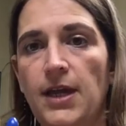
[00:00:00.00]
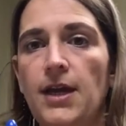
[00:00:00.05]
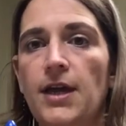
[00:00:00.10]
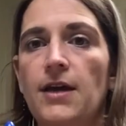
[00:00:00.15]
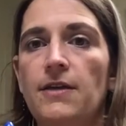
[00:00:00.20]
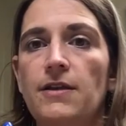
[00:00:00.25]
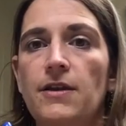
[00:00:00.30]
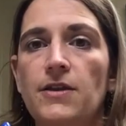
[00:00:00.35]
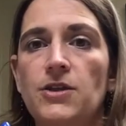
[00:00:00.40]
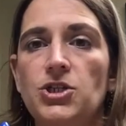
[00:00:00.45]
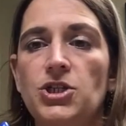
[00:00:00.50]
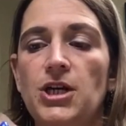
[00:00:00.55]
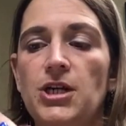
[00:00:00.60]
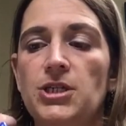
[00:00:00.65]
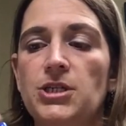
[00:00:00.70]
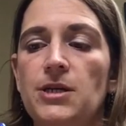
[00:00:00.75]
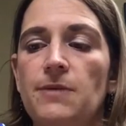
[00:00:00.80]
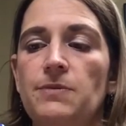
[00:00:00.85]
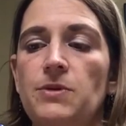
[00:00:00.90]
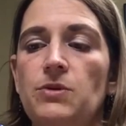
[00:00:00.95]
And then on the check
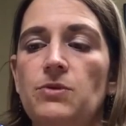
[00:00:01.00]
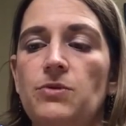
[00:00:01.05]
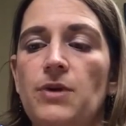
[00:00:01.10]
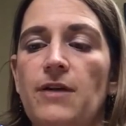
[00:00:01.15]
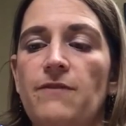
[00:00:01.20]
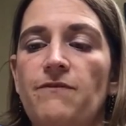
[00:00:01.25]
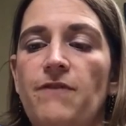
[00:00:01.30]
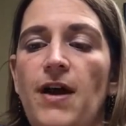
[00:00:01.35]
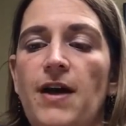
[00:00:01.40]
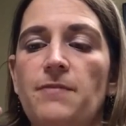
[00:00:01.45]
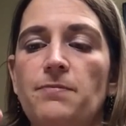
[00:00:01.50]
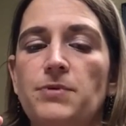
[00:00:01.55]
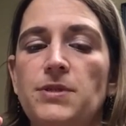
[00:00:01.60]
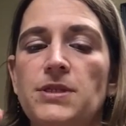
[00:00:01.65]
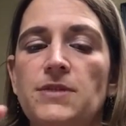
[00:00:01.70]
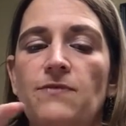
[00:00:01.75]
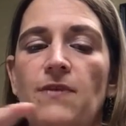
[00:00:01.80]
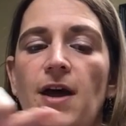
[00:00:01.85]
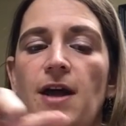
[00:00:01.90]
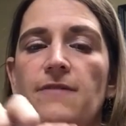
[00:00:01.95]
step, you would write 5
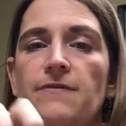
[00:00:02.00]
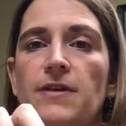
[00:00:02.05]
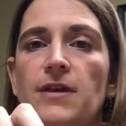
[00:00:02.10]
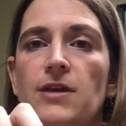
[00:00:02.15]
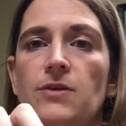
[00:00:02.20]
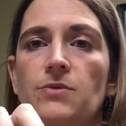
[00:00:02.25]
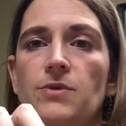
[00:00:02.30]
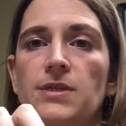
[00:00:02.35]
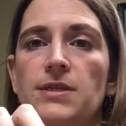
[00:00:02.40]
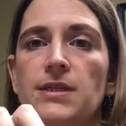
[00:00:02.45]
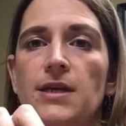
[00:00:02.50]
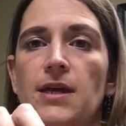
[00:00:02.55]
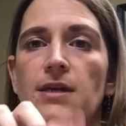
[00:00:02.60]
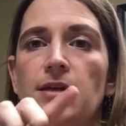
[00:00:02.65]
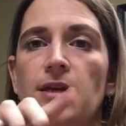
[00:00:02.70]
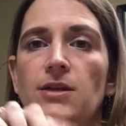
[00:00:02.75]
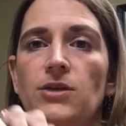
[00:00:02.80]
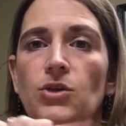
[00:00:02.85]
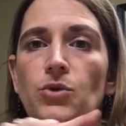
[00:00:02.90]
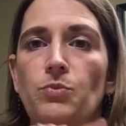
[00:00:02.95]
plus 5 equals 10,
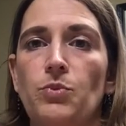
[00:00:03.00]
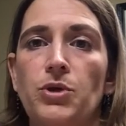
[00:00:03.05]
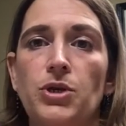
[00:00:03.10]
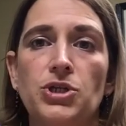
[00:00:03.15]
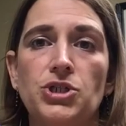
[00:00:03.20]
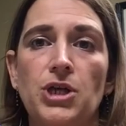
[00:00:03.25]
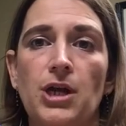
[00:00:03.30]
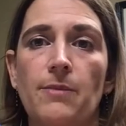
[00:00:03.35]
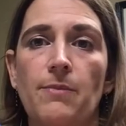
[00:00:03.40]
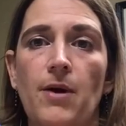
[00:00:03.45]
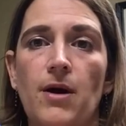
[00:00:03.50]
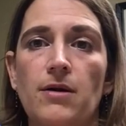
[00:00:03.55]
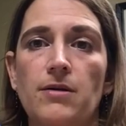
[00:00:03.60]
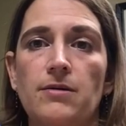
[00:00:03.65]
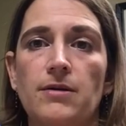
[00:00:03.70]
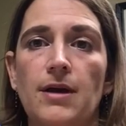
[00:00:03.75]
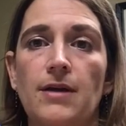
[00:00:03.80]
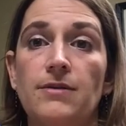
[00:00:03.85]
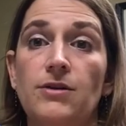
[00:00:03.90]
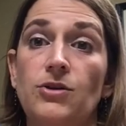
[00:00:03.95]
and you'd put a check mark,
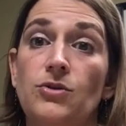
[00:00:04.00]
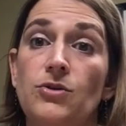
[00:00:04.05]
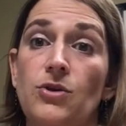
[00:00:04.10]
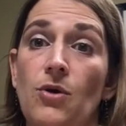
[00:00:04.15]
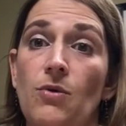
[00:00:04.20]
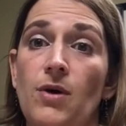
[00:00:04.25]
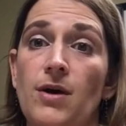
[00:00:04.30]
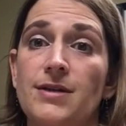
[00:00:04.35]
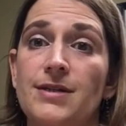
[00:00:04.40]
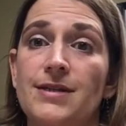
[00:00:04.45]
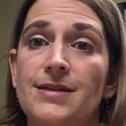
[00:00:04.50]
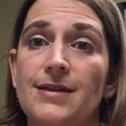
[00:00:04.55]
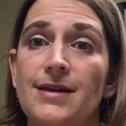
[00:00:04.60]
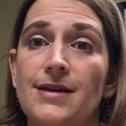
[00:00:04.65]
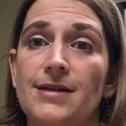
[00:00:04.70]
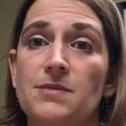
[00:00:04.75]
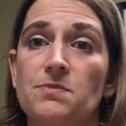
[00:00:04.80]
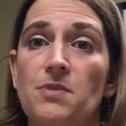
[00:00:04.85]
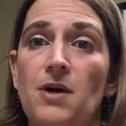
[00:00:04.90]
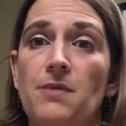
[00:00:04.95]
and then you'd go on to the
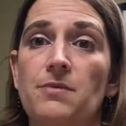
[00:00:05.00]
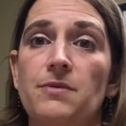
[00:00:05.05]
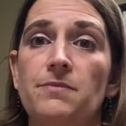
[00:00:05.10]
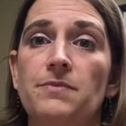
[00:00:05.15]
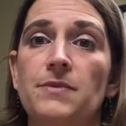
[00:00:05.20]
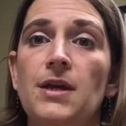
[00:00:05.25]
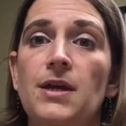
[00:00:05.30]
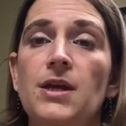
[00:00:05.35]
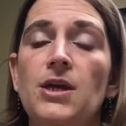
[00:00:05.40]
next problem.